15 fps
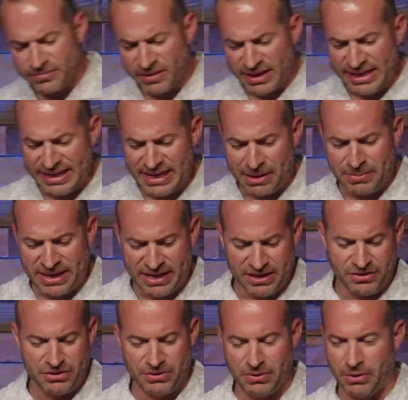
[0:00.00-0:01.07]
and God began to
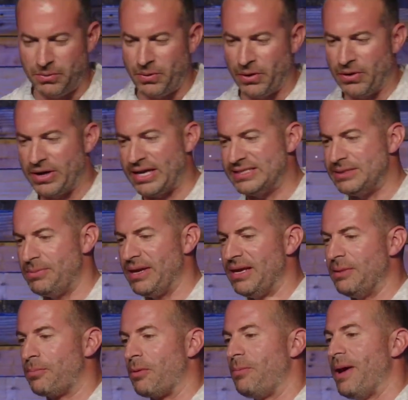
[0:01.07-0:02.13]
do a work as He began
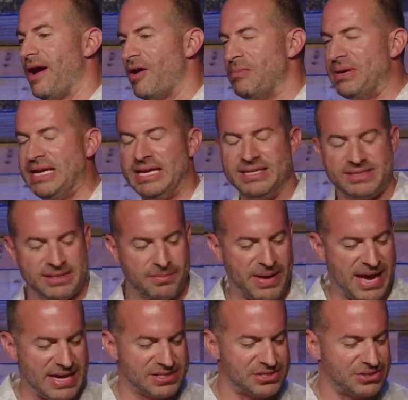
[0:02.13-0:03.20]
to prepare me to
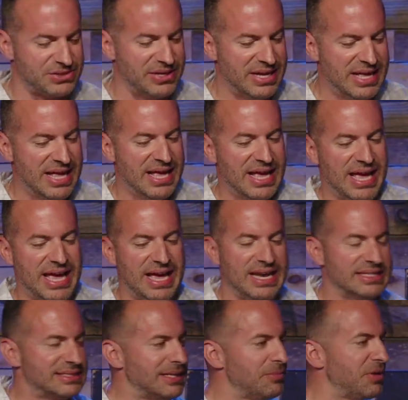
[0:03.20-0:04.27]
pastor. And
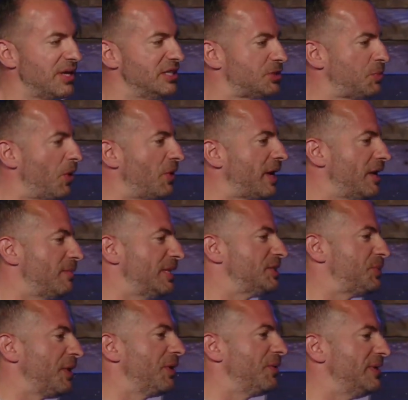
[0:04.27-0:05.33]
something He spoke into my
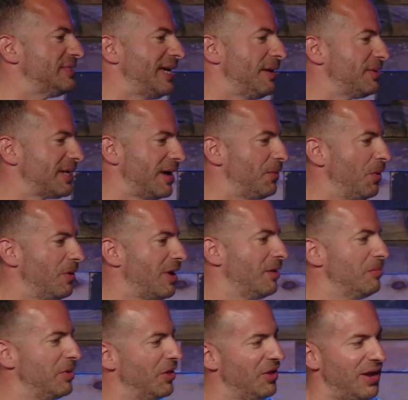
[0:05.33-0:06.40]
spirit one time, and I kind of woke up
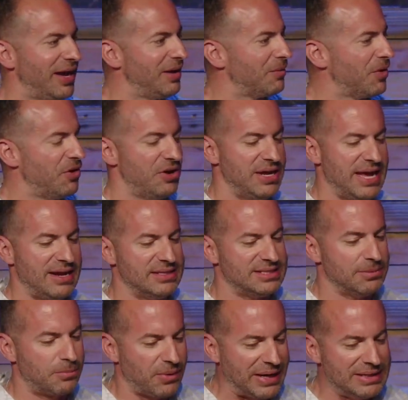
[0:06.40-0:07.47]
middle of the night and wrote it down. He
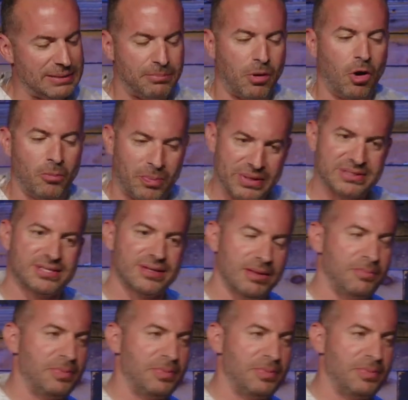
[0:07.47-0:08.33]
said, Bring the pulpit to the